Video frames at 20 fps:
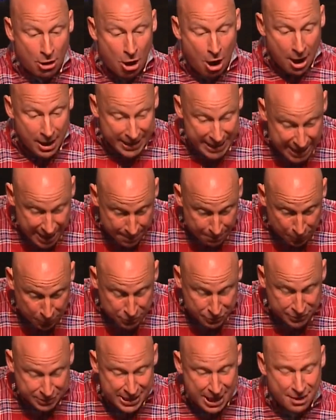are
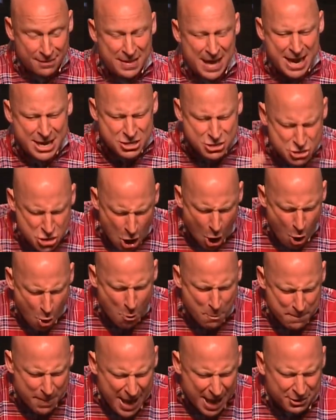Hebrews there that know
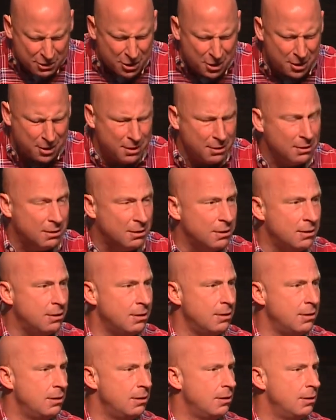better.
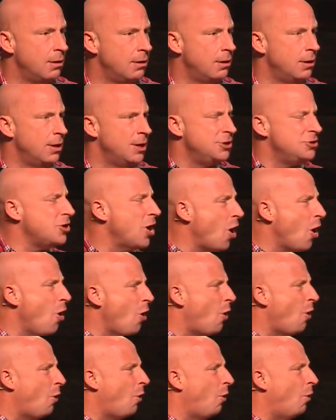
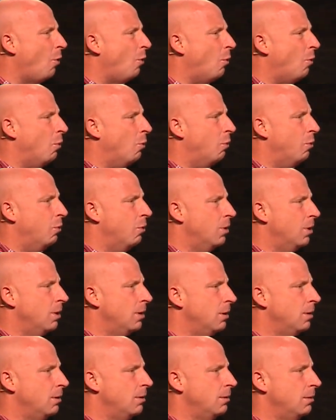No,
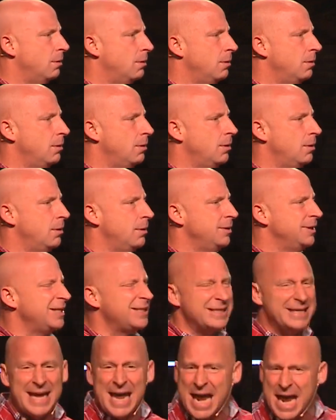this
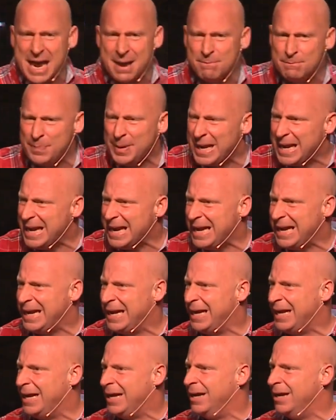can't
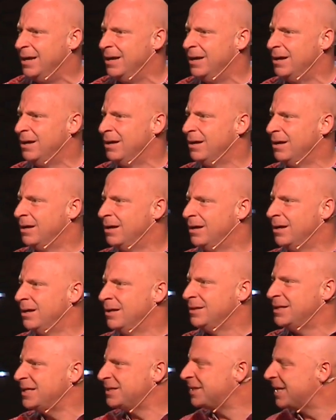be.
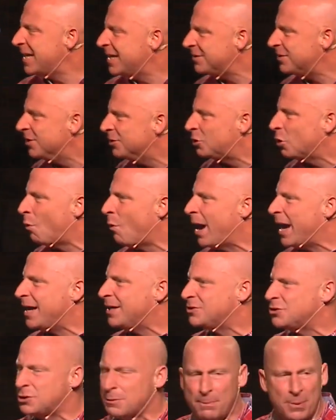This isn't the way
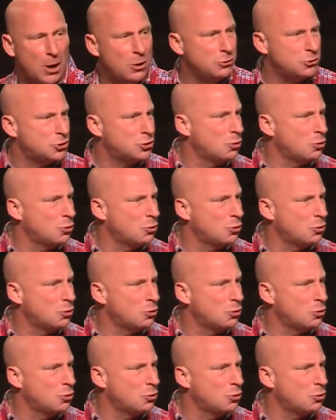it's supposed